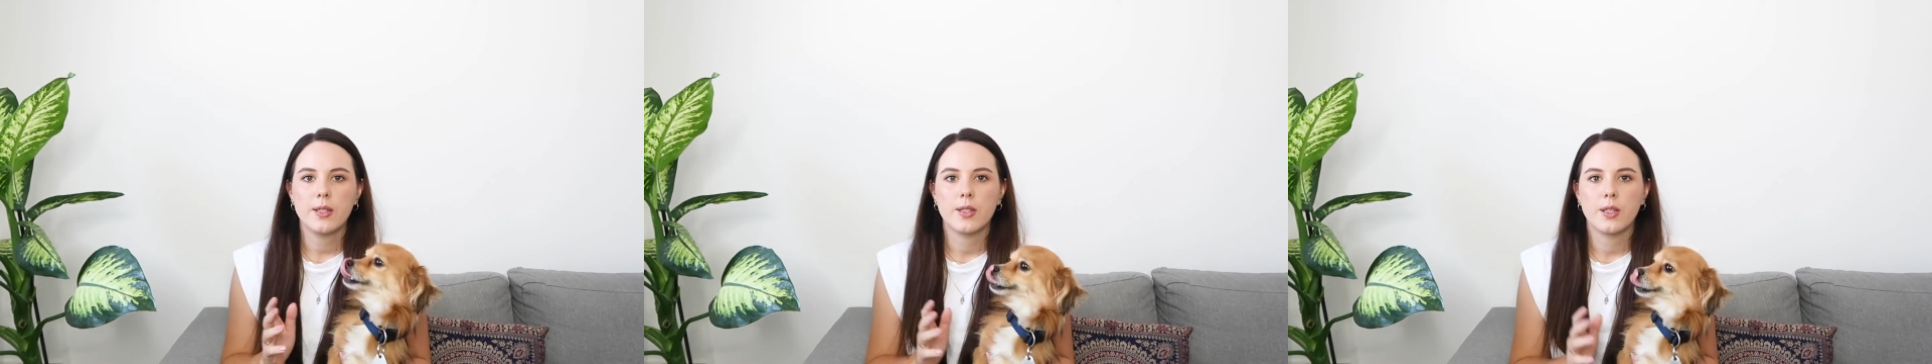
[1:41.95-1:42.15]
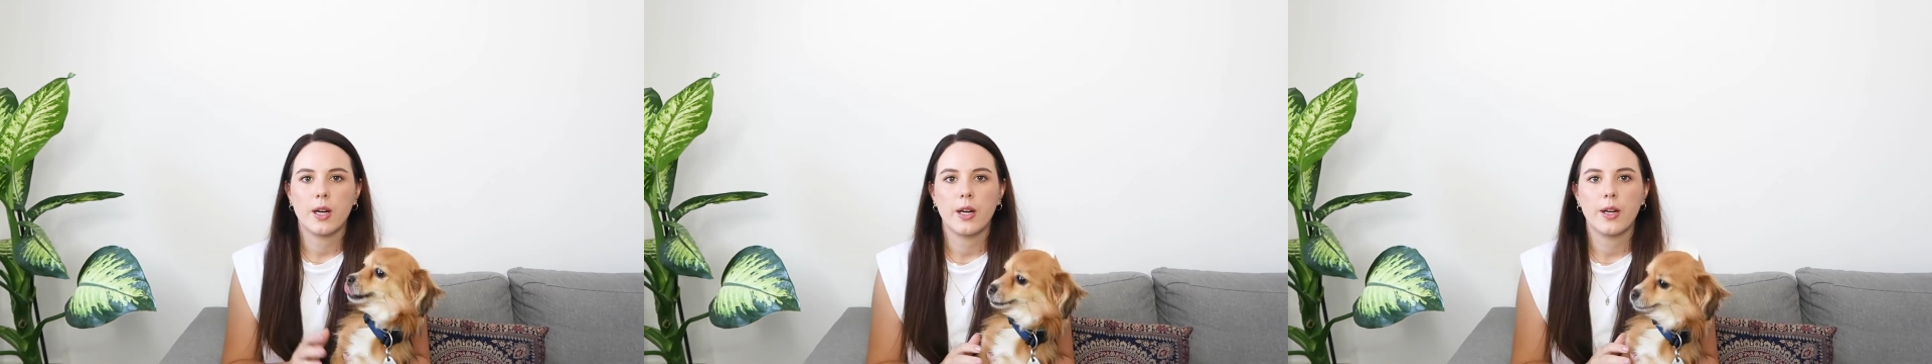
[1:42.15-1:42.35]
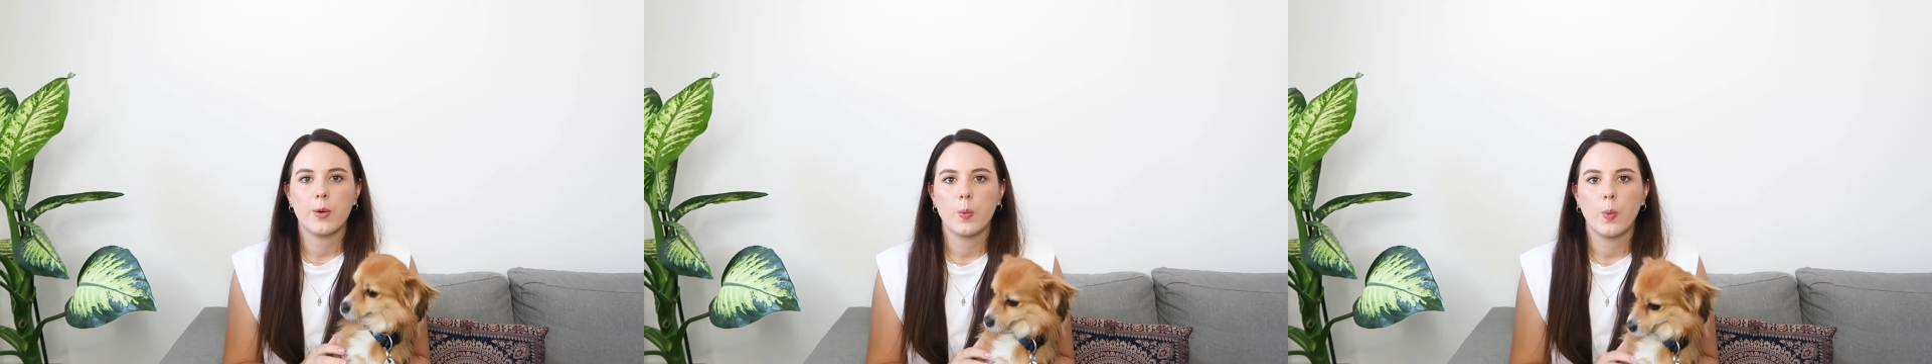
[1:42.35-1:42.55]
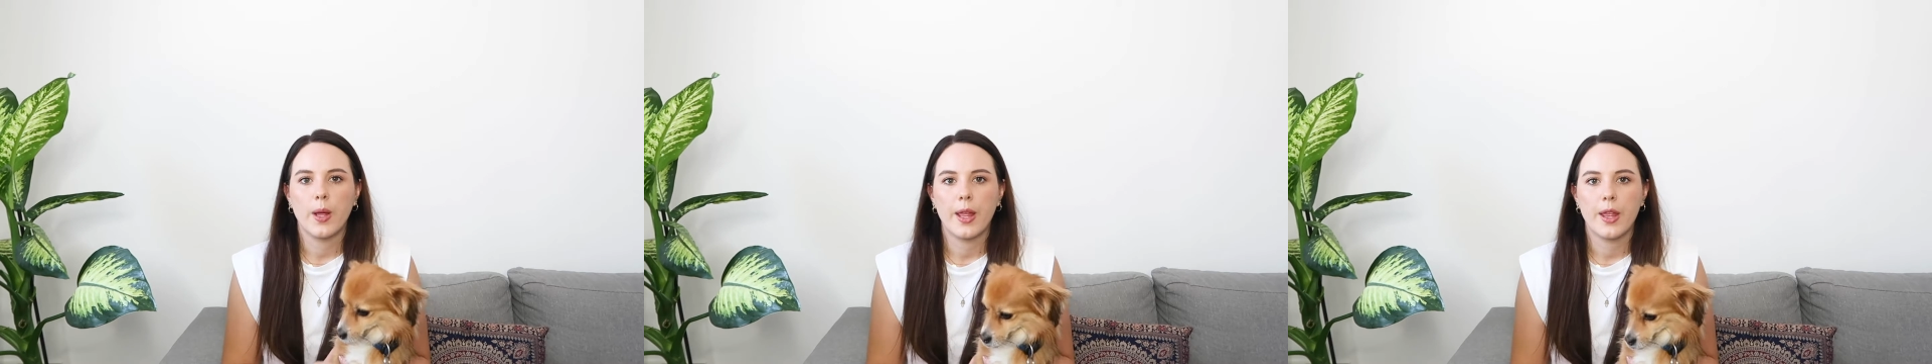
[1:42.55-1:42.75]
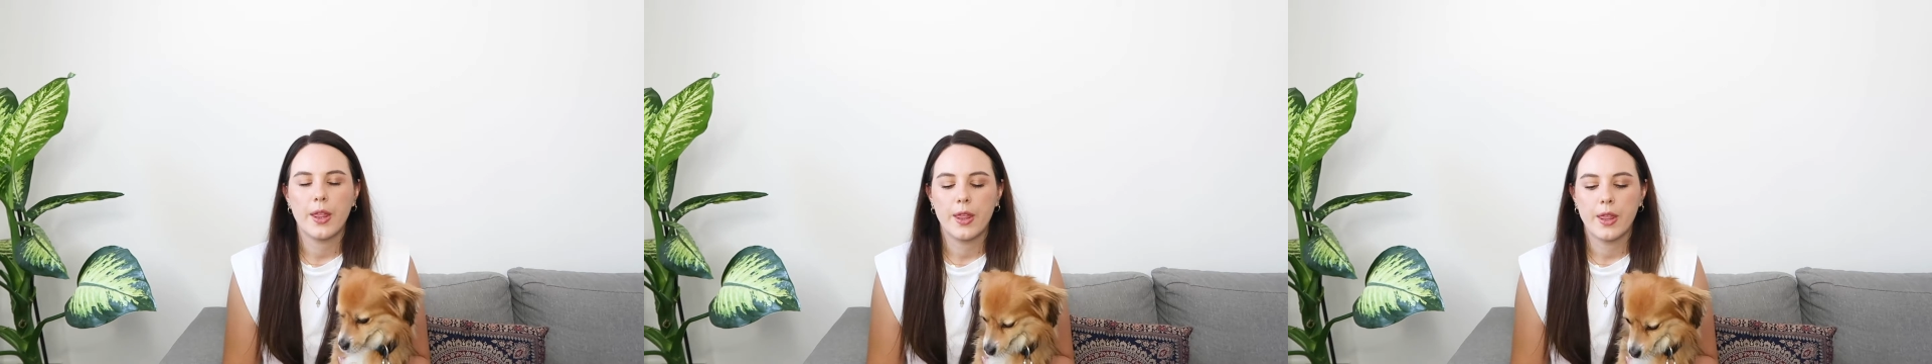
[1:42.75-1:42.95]
start
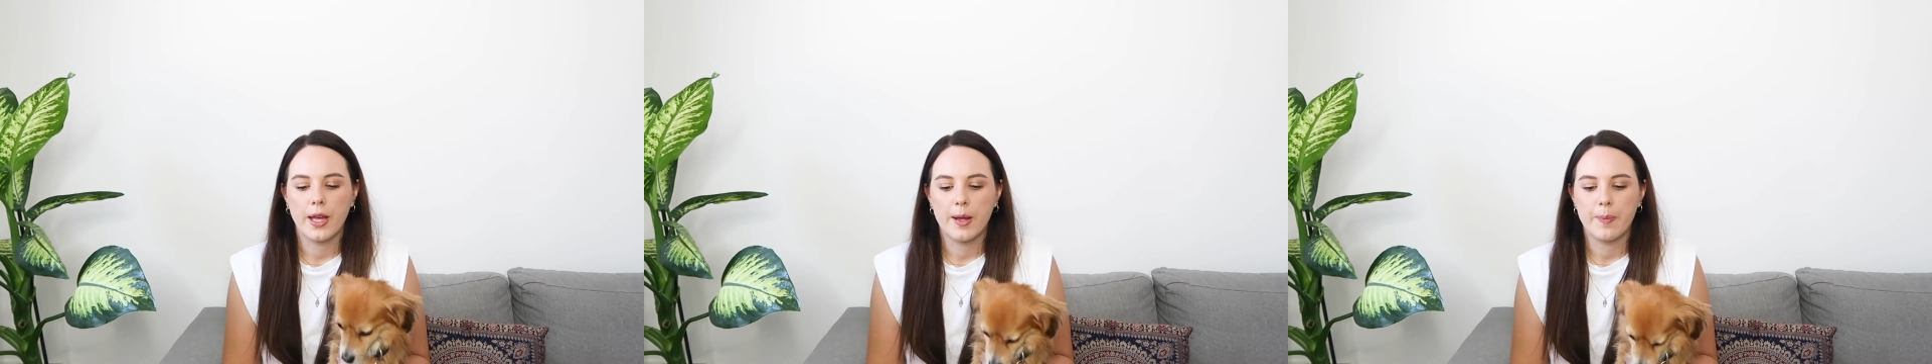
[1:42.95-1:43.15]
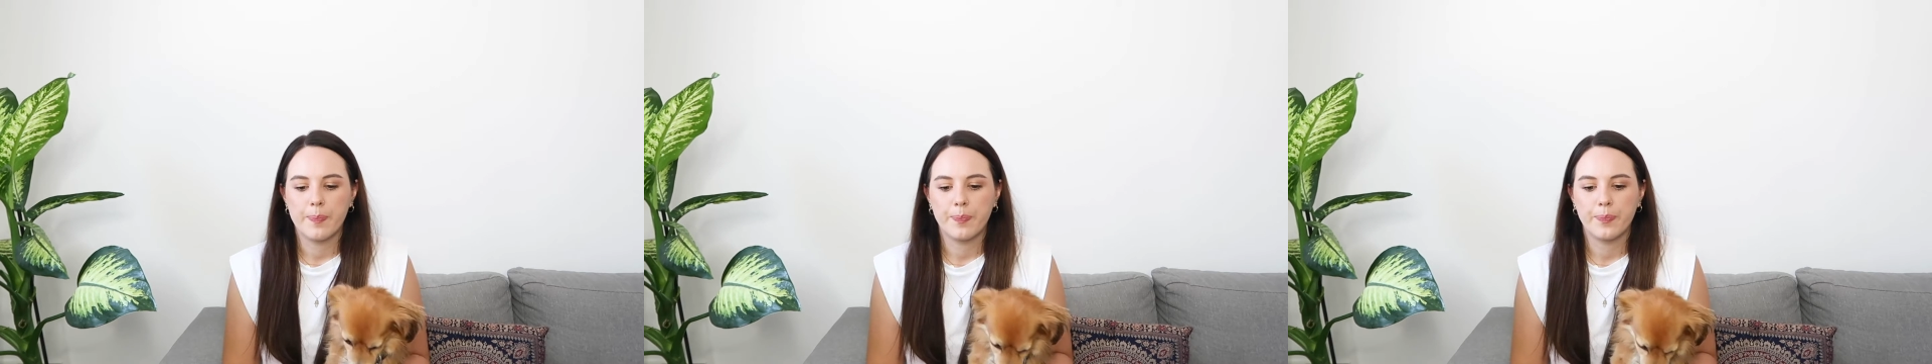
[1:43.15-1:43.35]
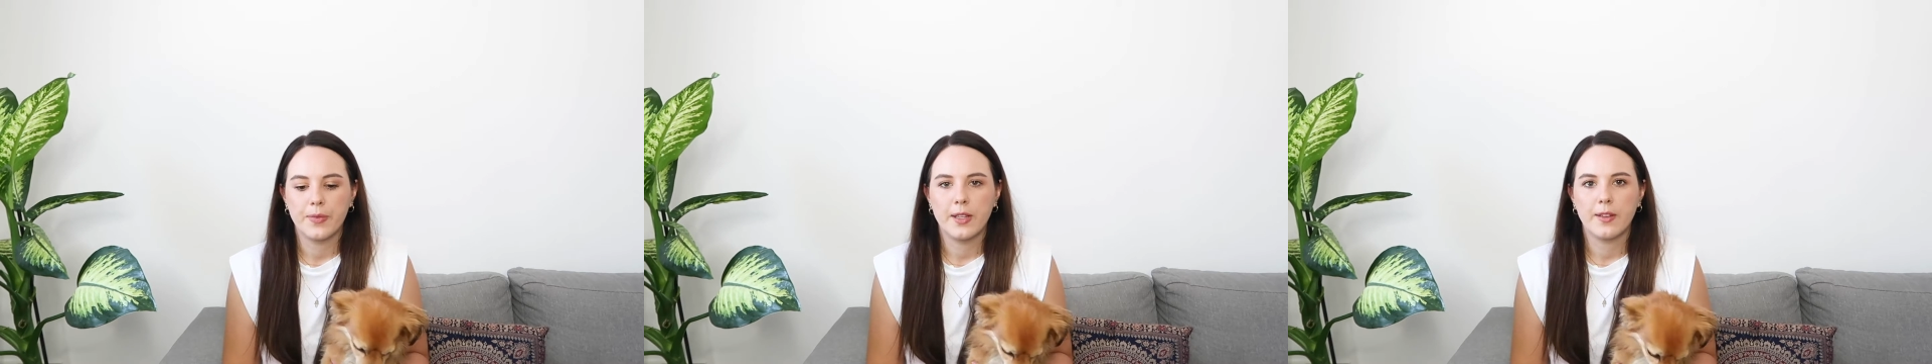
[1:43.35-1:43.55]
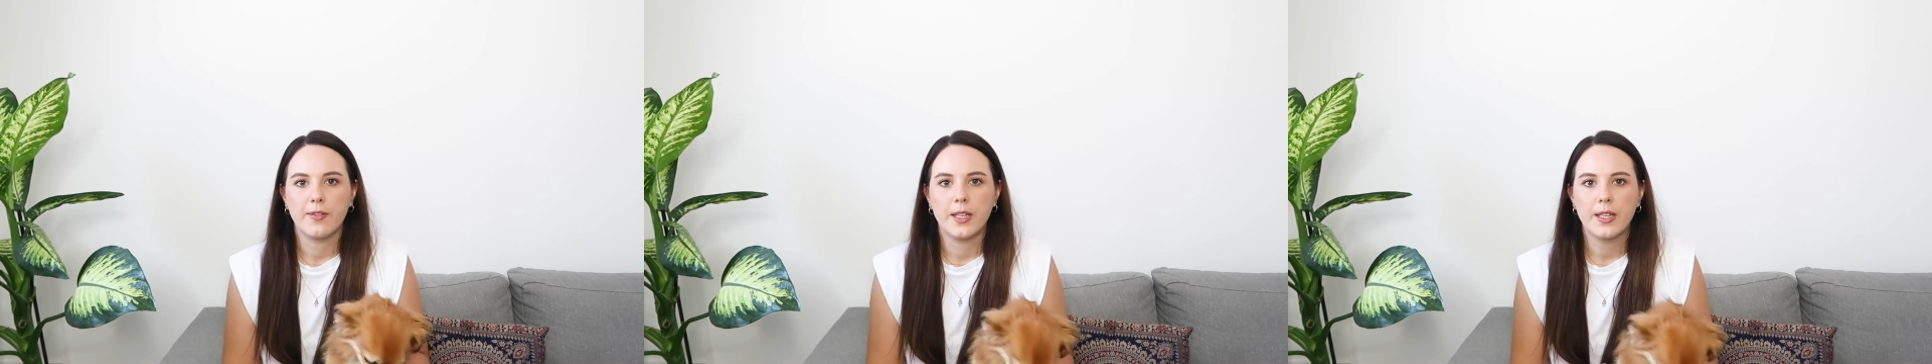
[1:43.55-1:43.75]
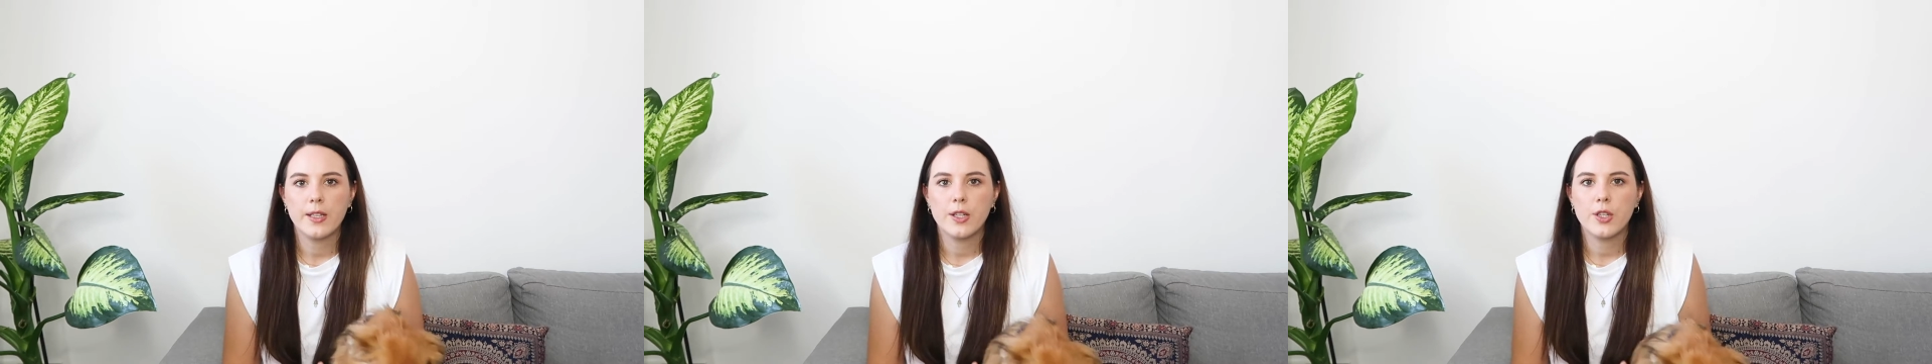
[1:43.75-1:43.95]
with the
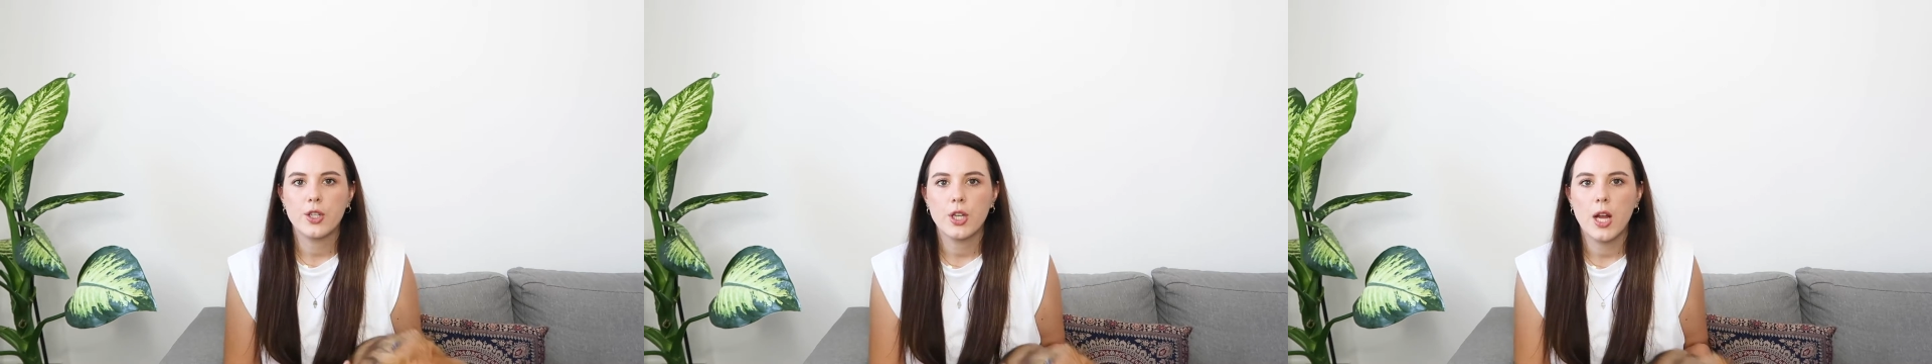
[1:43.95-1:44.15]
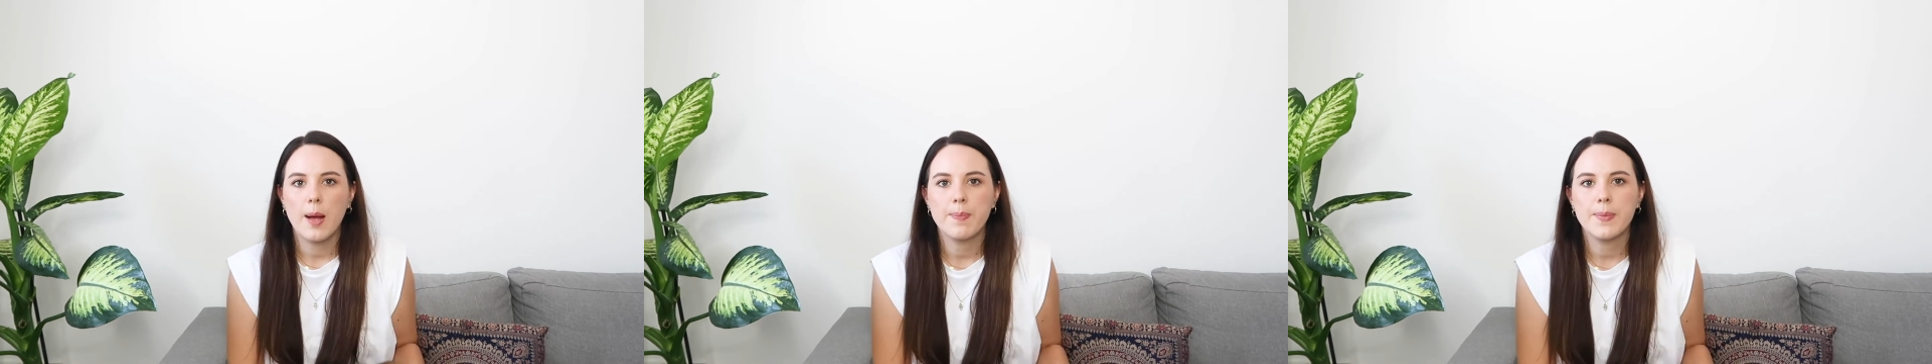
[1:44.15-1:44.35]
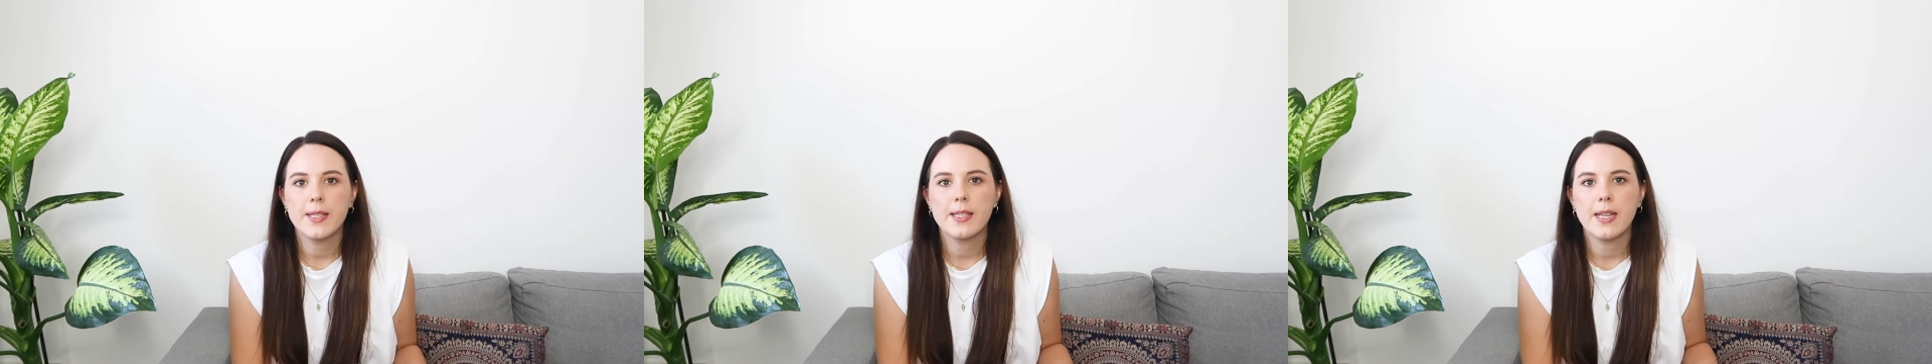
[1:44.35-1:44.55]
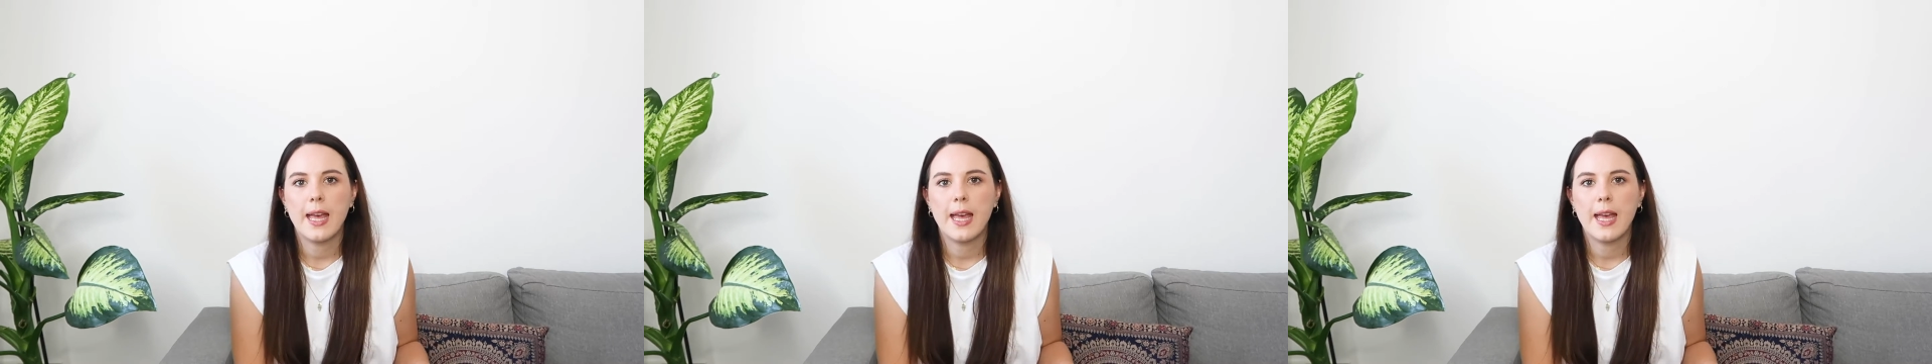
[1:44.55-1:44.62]
vintage shops